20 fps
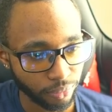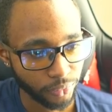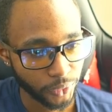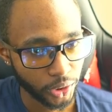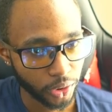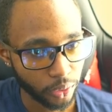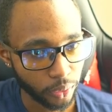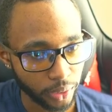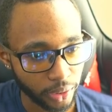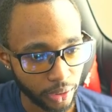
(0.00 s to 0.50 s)

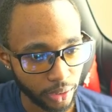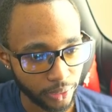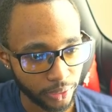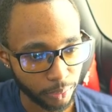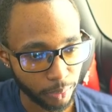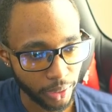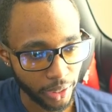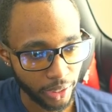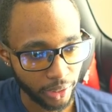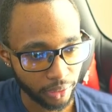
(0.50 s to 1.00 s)
Queen comes
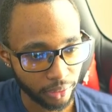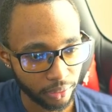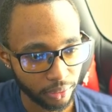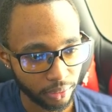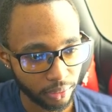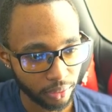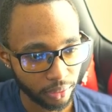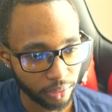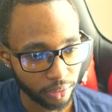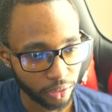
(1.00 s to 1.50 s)
back.
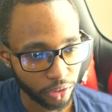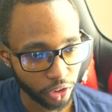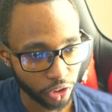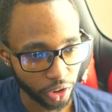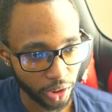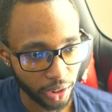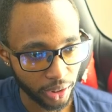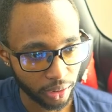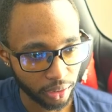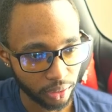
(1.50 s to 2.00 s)

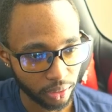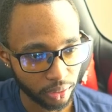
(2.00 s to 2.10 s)
Check.